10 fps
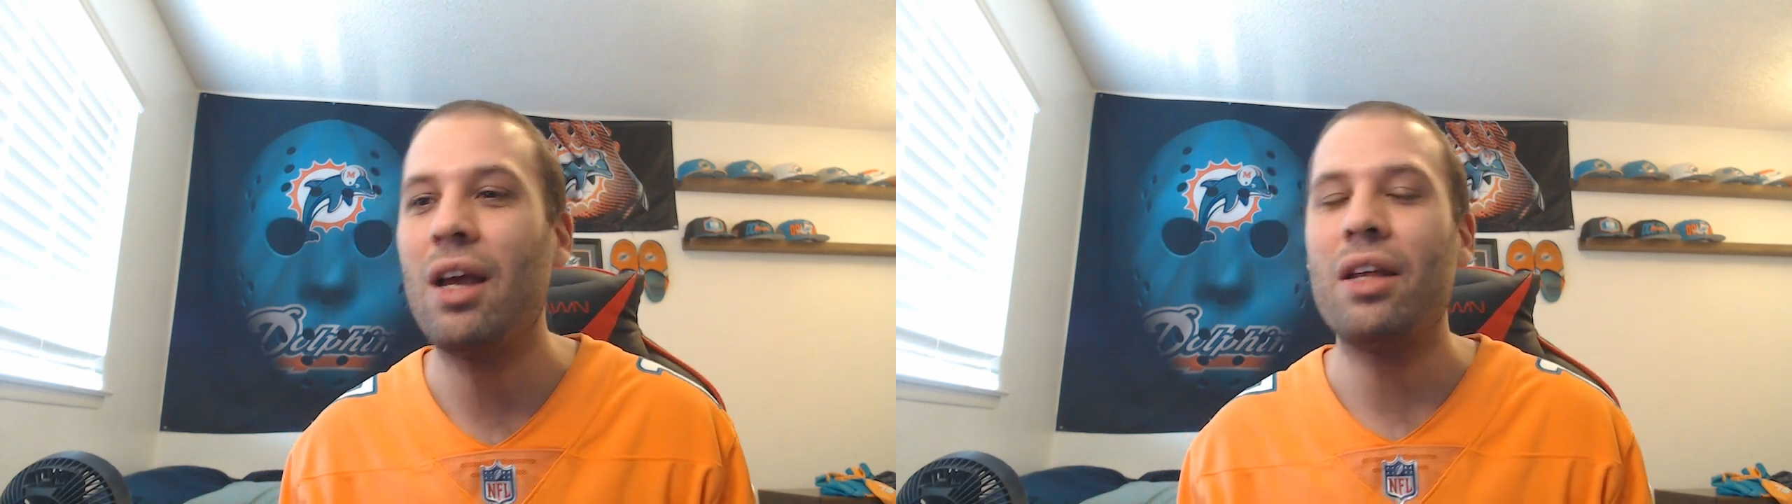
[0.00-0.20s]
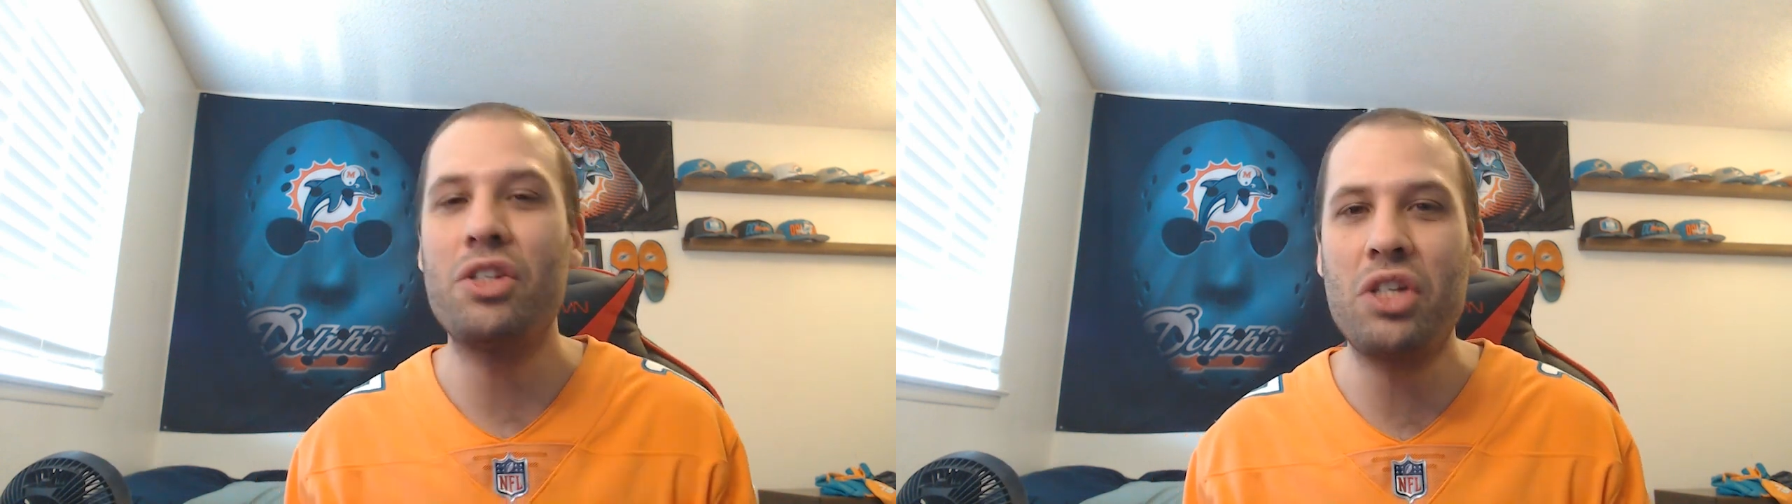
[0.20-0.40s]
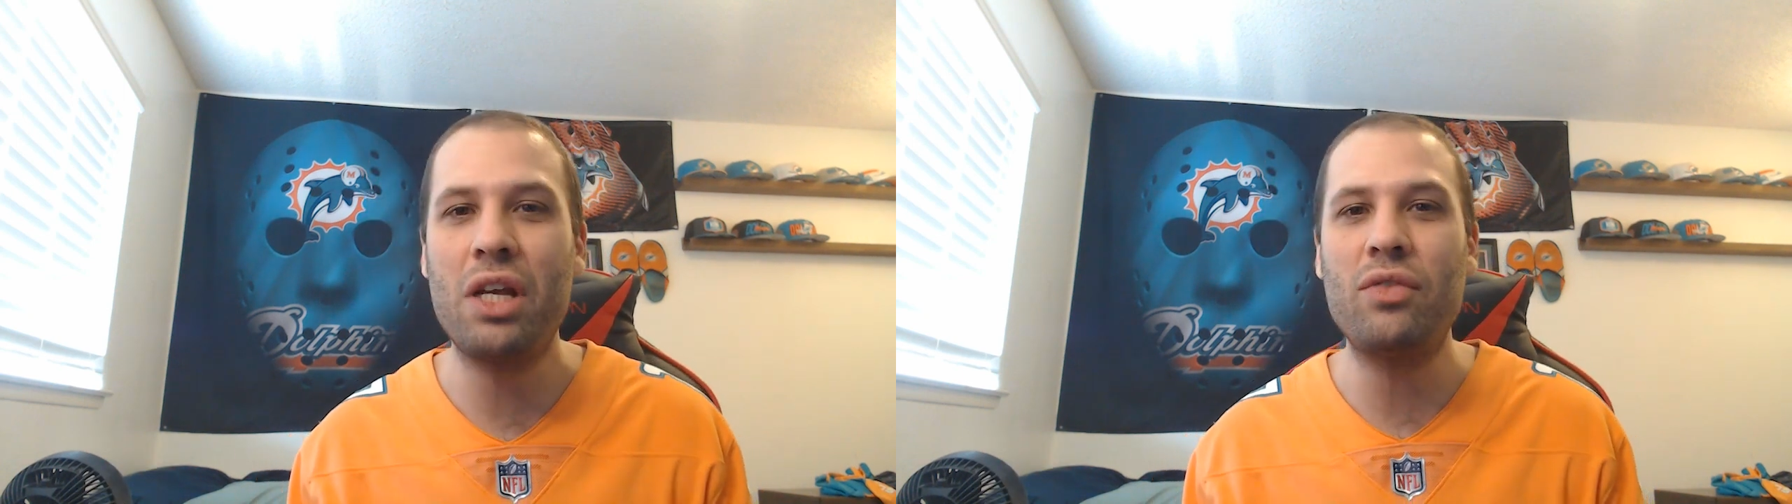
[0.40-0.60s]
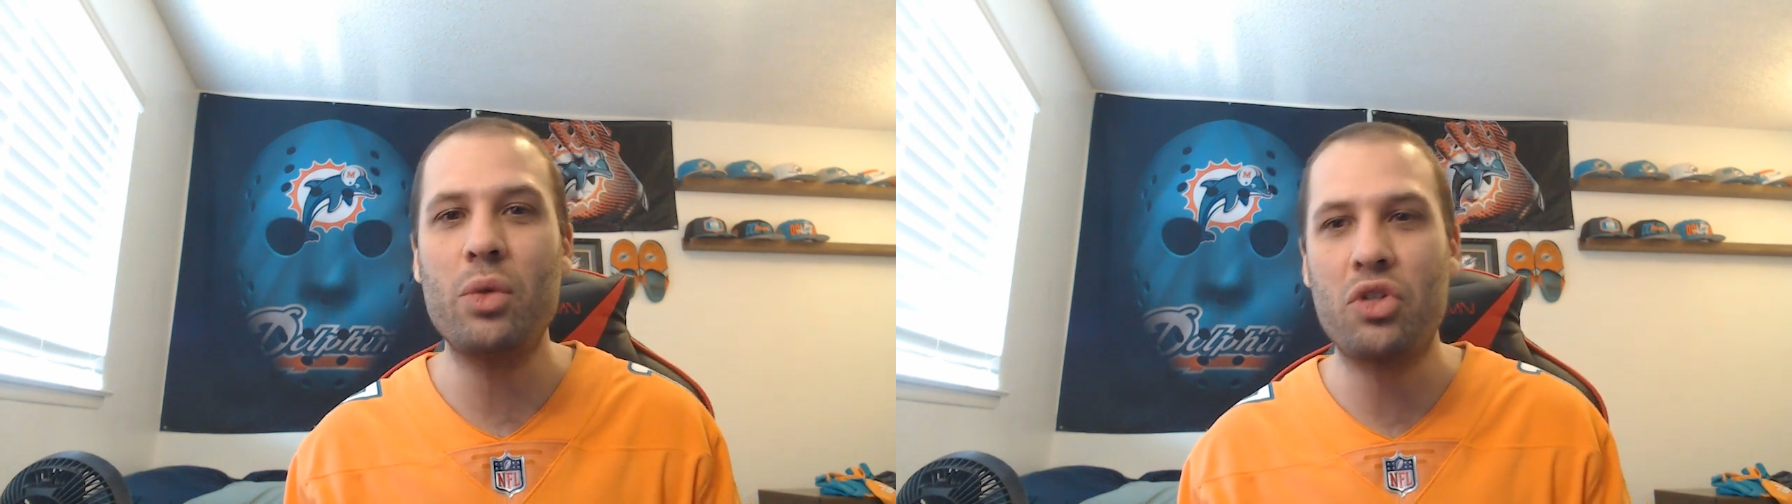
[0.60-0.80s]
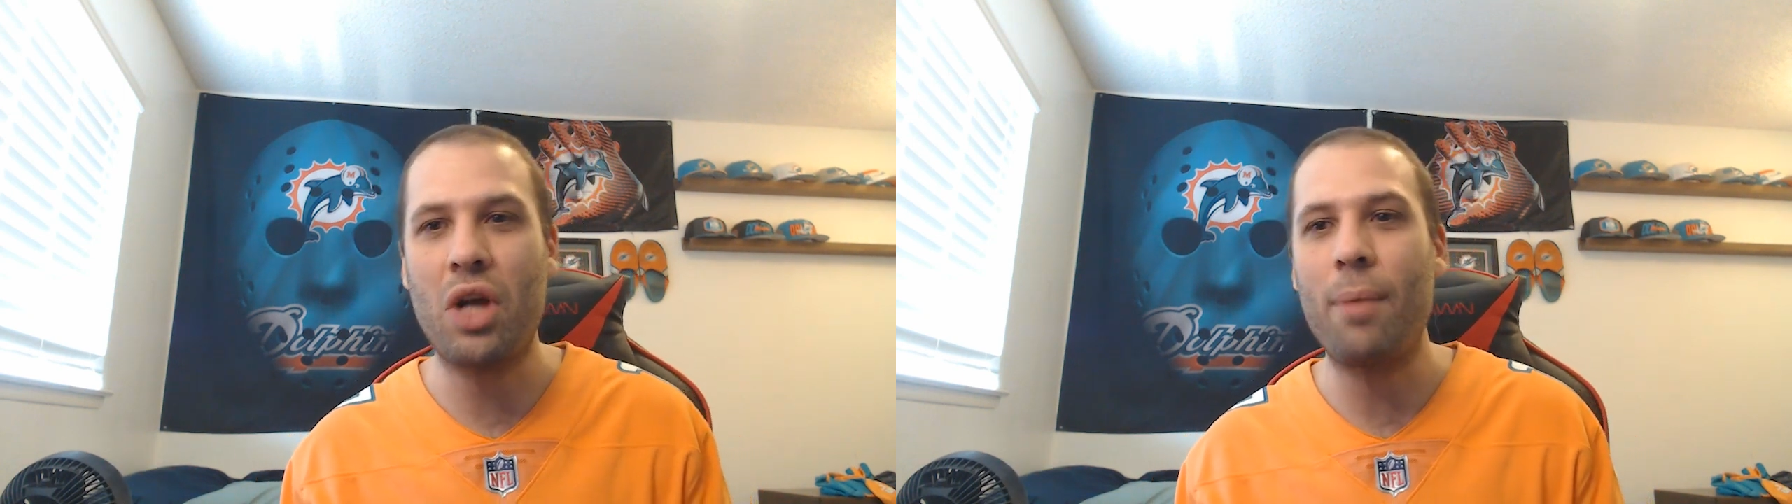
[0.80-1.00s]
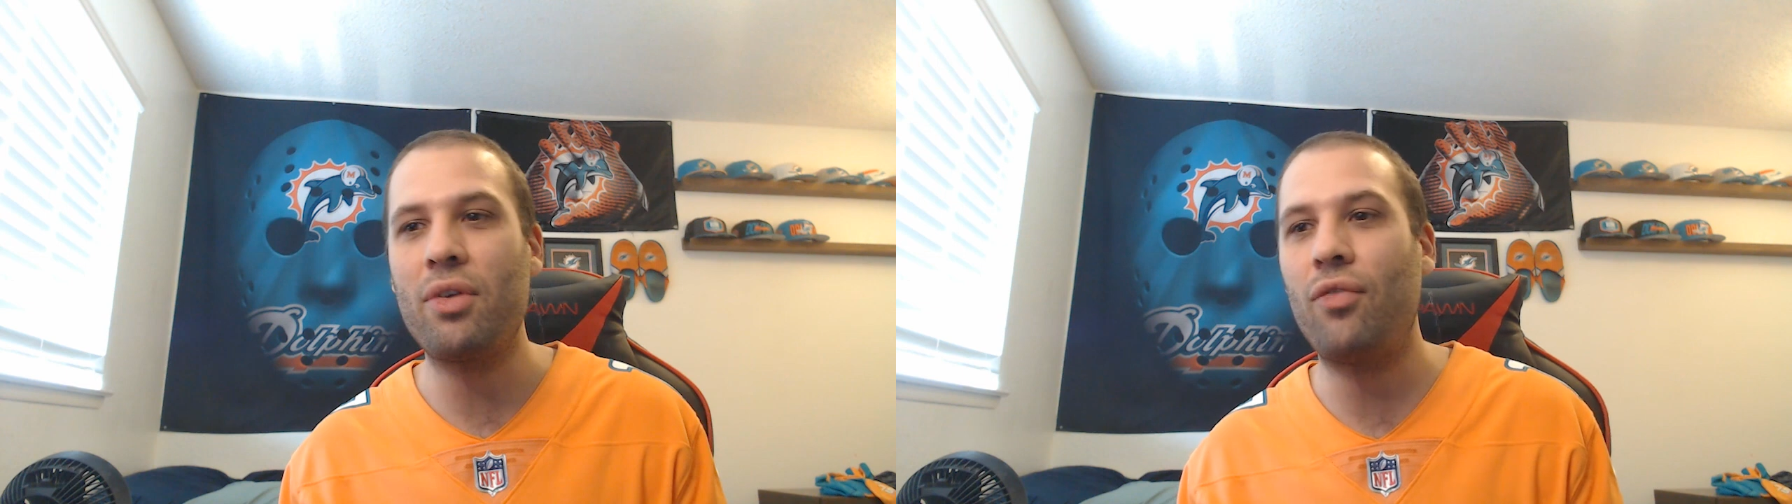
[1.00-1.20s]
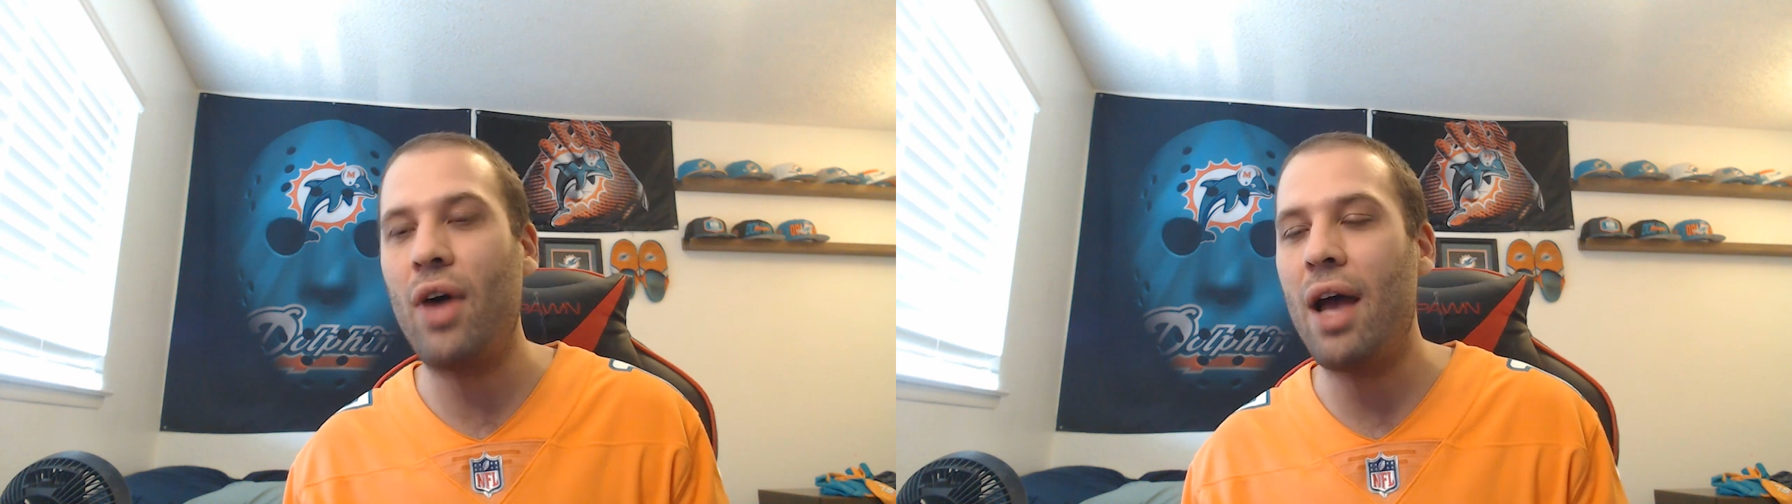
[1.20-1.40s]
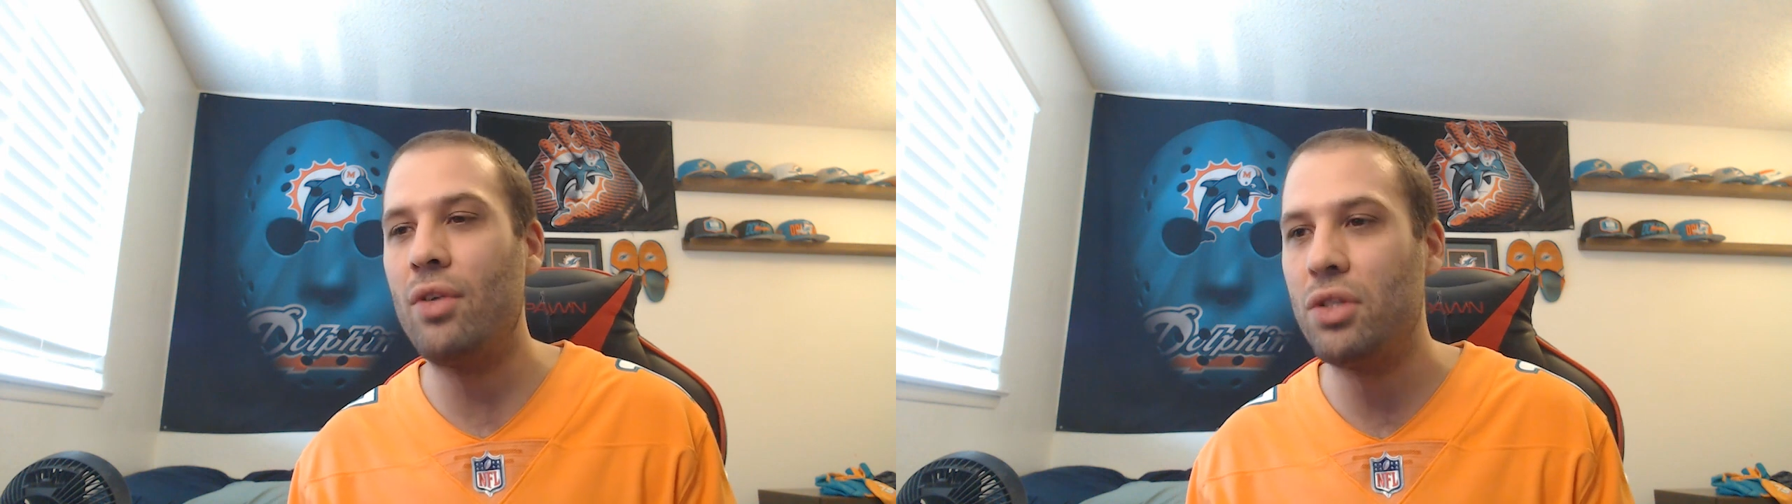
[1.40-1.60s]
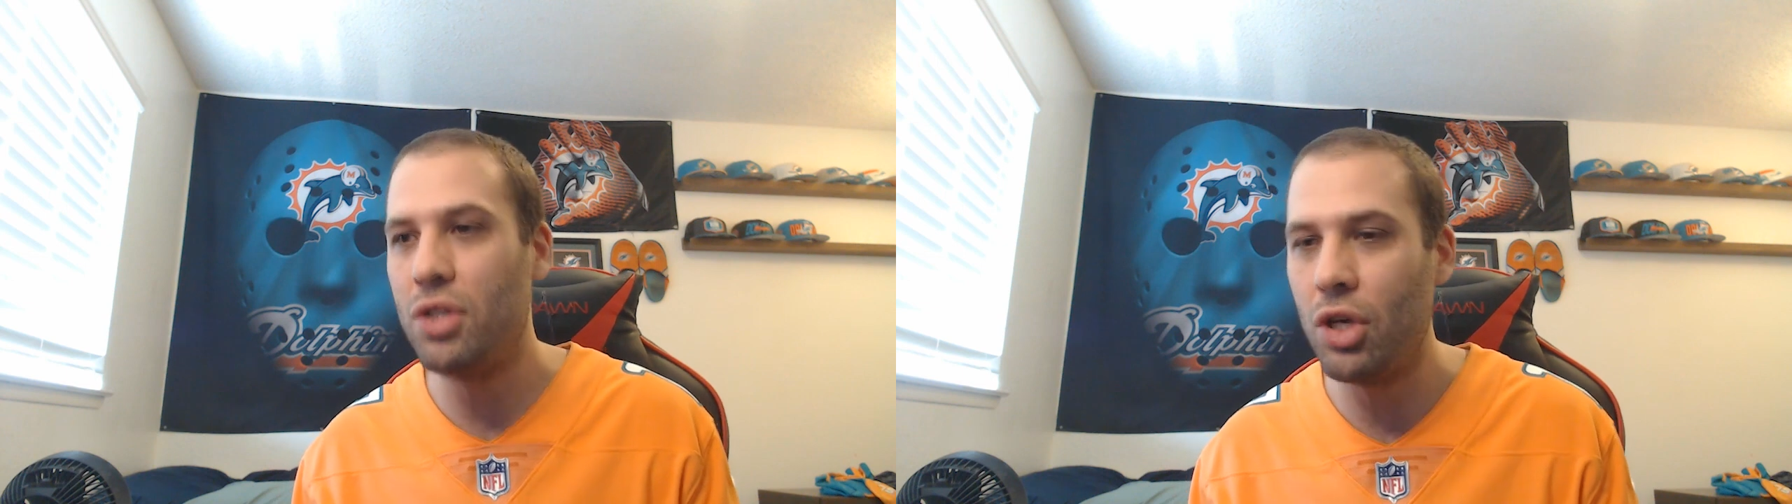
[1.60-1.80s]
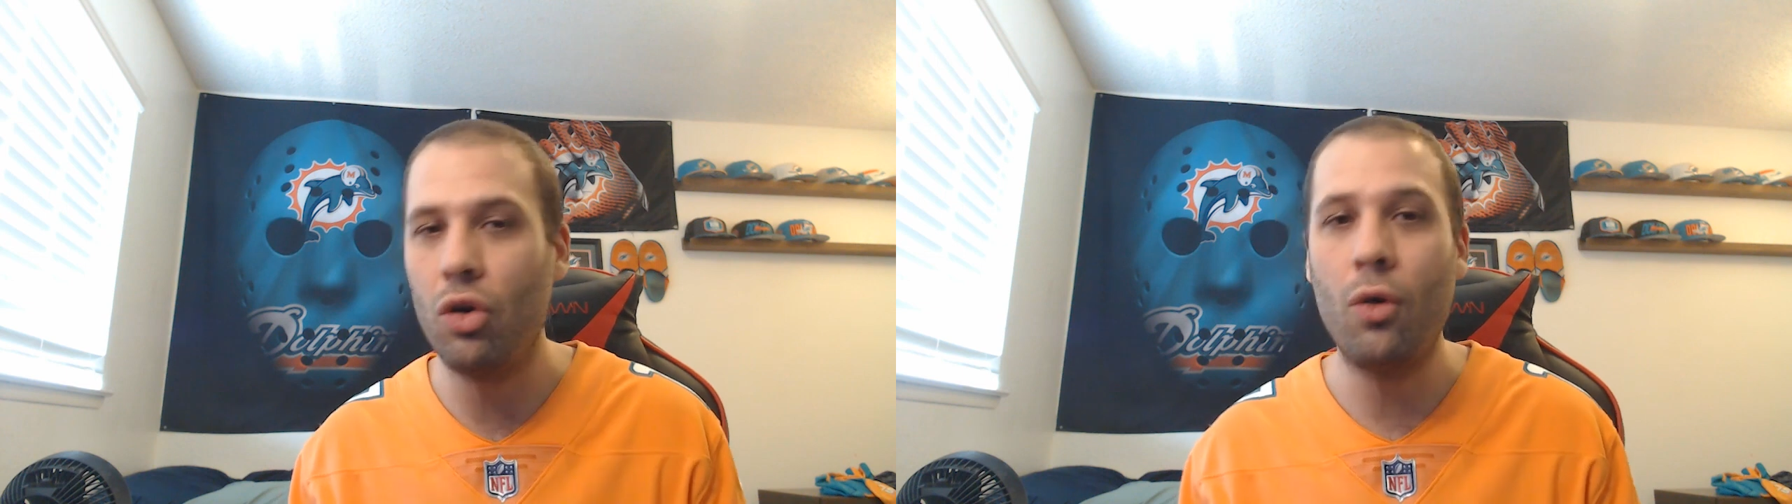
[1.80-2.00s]
the Chiefs would drop to
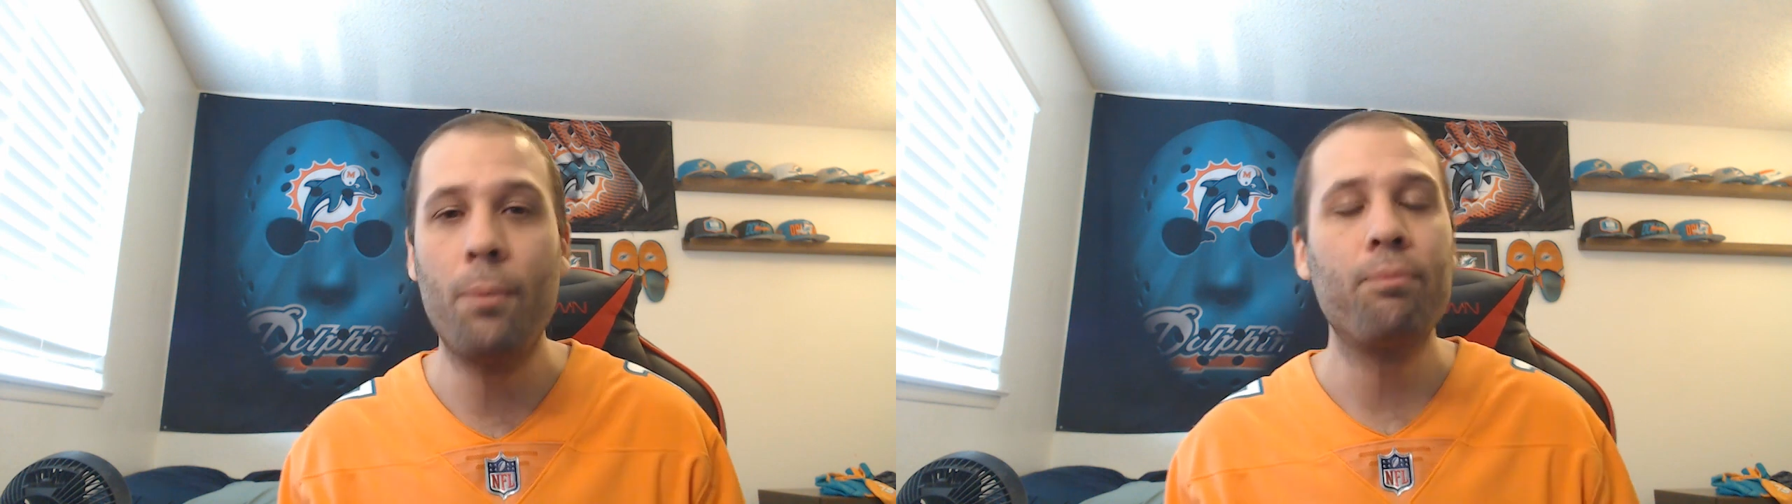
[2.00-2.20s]
5-2.